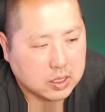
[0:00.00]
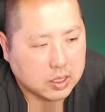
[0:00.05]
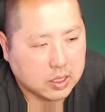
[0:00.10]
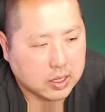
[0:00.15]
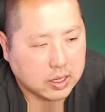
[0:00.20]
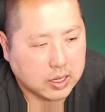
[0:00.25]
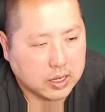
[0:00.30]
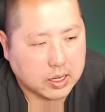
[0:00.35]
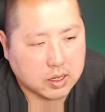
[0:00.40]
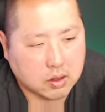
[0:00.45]

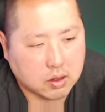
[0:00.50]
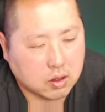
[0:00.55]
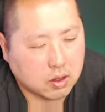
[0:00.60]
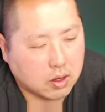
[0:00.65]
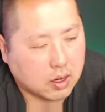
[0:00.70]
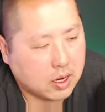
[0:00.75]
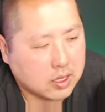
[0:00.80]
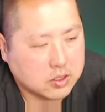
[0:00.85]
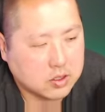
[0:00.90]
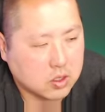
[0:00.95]
It
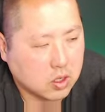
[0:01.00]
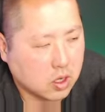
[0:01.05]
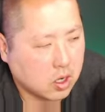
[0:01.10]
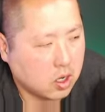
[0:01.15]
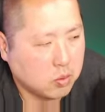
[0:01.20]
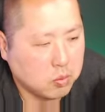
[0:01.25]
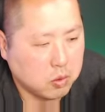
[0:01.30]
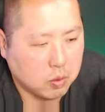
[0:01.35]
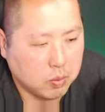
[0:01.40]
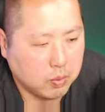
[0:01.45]
lost all
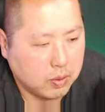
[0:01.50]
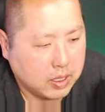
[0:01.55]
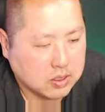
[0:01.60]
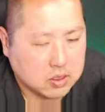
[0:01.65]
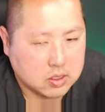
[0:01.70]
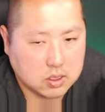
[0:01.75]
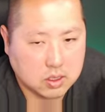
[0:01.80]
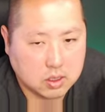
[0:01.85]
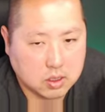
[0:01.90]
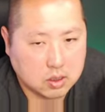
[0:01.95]

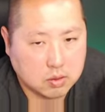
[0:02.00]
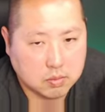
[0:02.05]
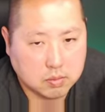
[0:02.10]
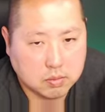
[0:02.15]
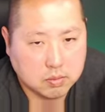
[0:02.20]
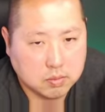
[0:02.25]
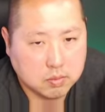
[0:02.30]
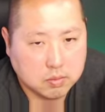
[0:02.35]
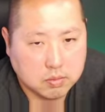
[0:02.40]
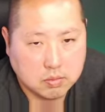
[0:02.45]
momentum.
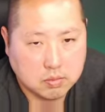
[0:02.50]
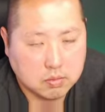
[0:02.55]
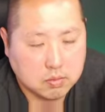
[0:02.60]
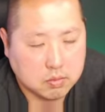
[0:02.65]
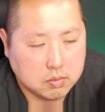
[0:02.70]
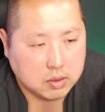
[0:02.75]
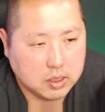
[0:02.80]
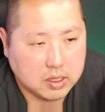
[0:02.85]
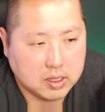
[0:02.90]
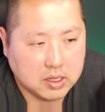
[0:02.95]

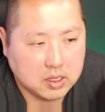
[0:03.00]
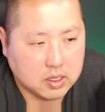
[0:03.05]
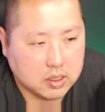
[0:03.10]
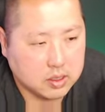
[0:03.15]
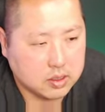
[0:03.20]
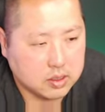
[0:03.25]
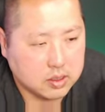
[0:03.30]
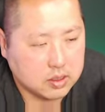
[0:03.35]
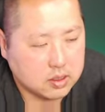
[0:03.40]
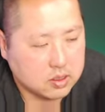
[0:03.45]

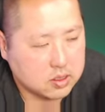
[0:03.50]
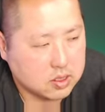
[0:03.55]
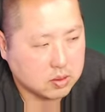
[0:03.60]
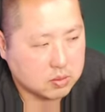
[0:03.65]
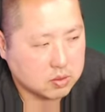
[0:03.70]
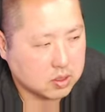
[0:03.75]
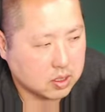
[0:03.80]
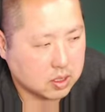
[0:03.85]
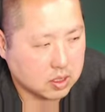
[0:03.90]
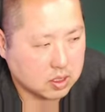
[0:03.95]
It
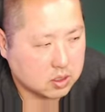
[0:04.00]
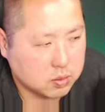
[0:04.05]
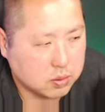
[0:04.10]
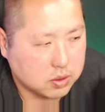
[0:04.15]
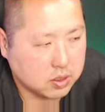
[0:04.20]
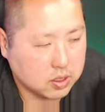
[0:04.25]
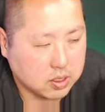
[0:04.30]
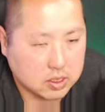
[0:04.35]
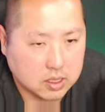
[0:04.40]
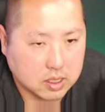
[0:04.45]
seems like it's
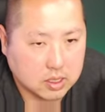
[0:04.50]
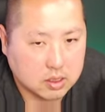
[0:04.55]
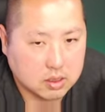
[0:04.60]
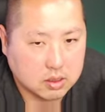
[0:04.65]
pretty dead.